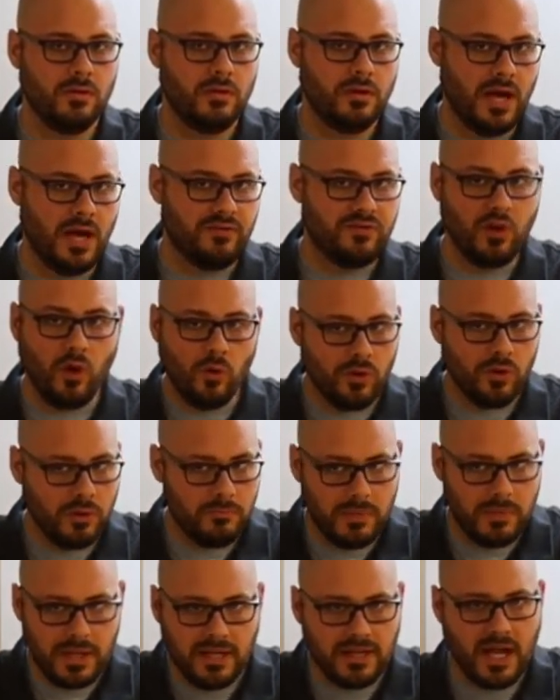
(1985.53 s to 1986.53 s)
I've told it
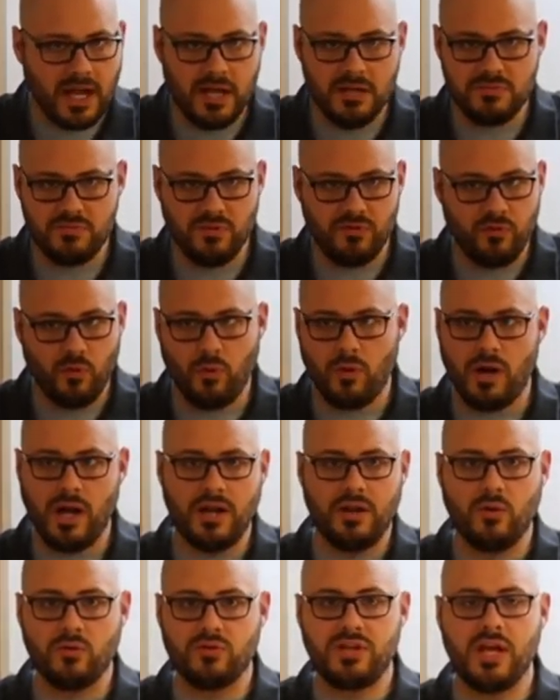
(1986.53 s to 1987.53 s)
many times before, and I
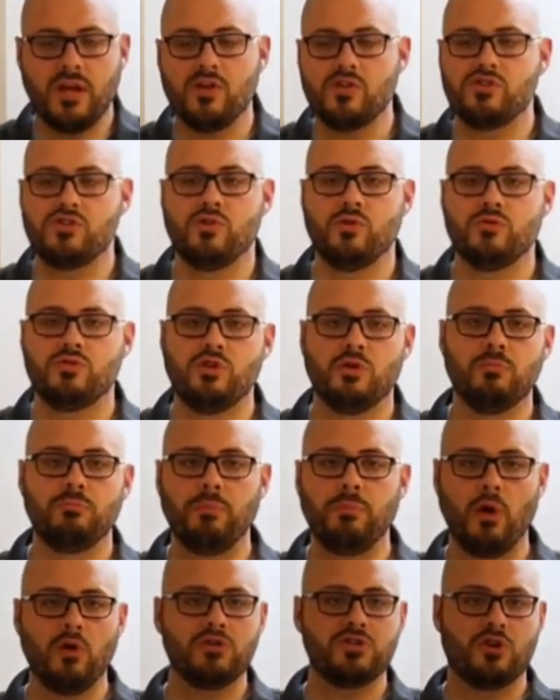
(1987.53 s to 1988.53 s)
don't tell it to, to
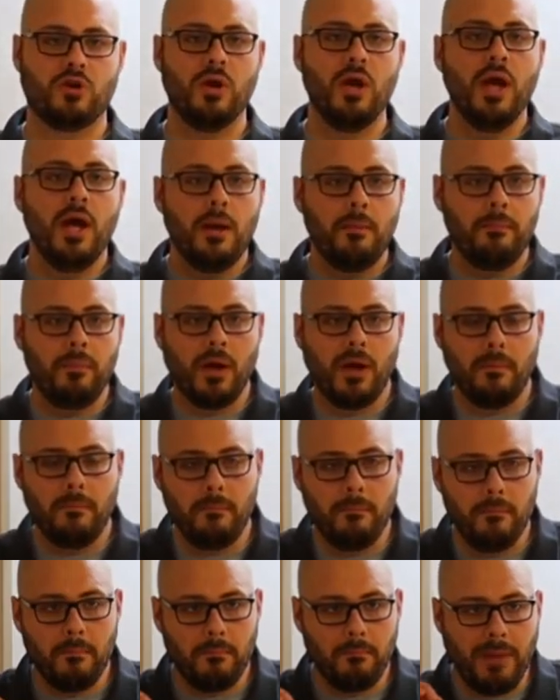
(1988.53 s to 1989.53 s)
bolster, but
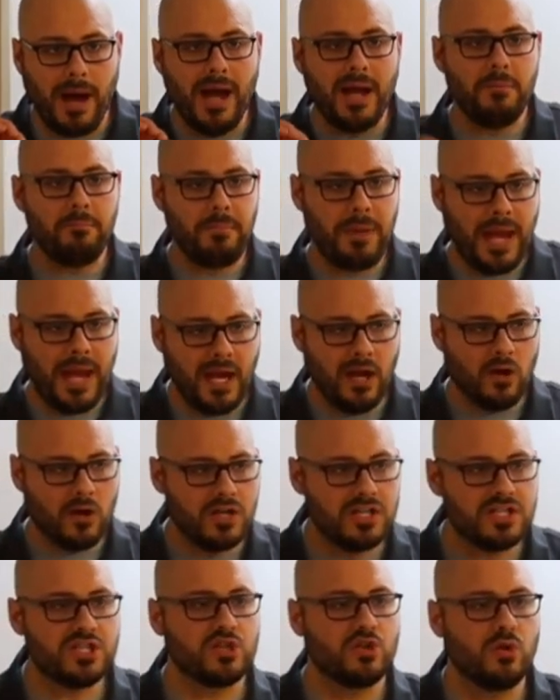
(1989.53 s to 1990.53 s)
my
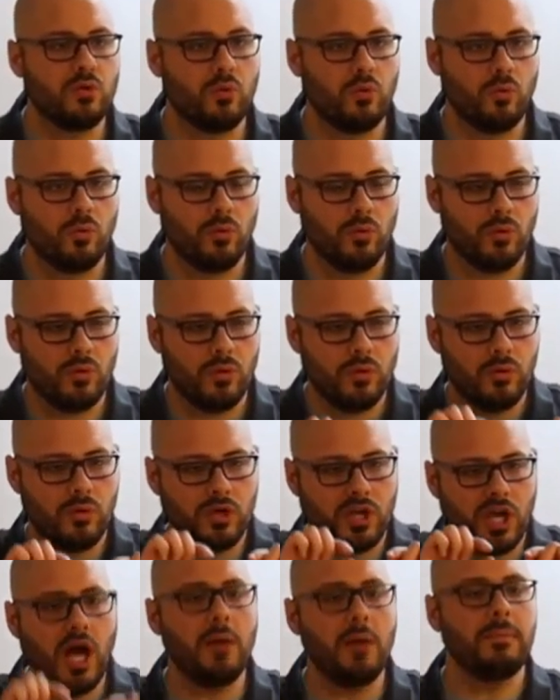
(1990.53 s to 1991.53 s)
parents
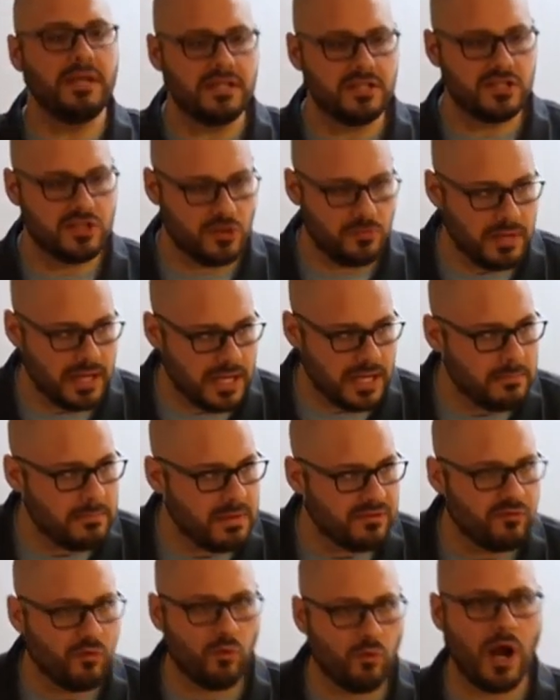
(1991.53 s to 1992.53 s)
coming to me
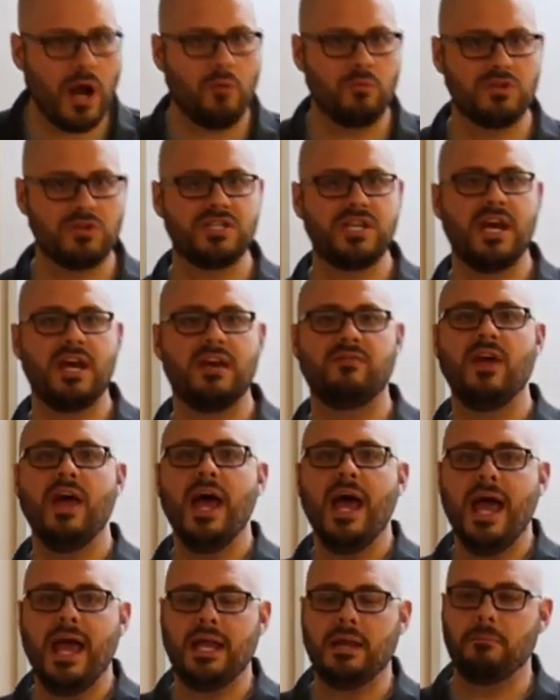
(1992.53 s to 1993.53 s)
before I was saved
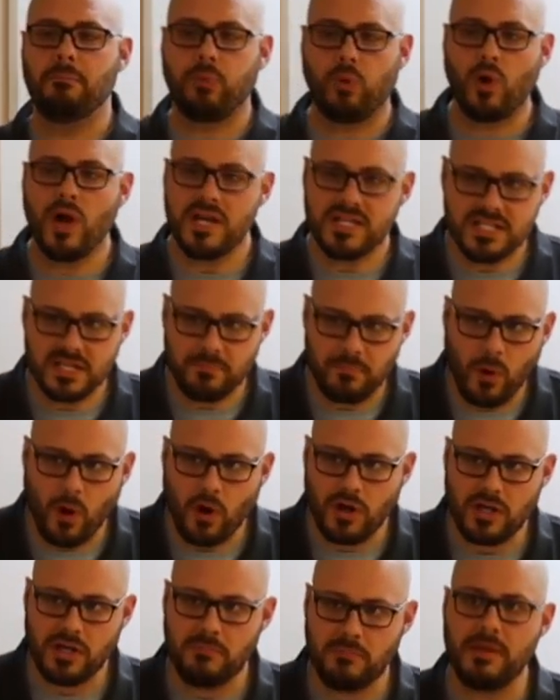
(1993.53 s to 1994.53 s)
and impressed
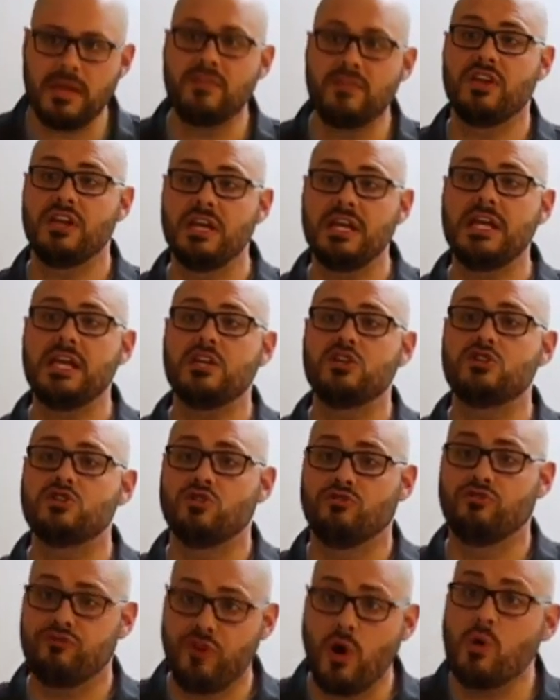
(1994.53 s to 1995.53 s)
upon me the need
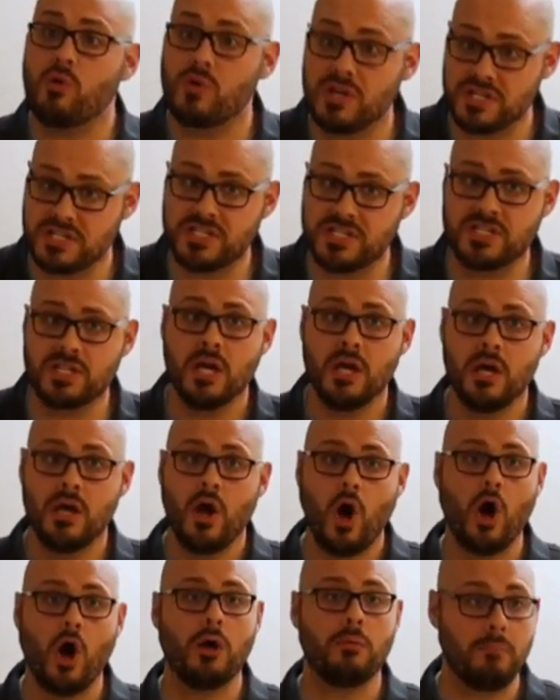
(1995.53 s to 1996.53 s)
to focus
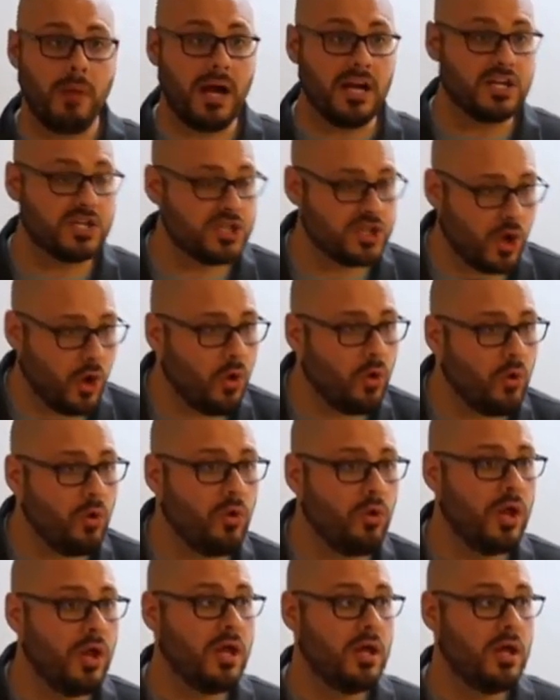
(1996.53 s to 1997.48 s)
on my soul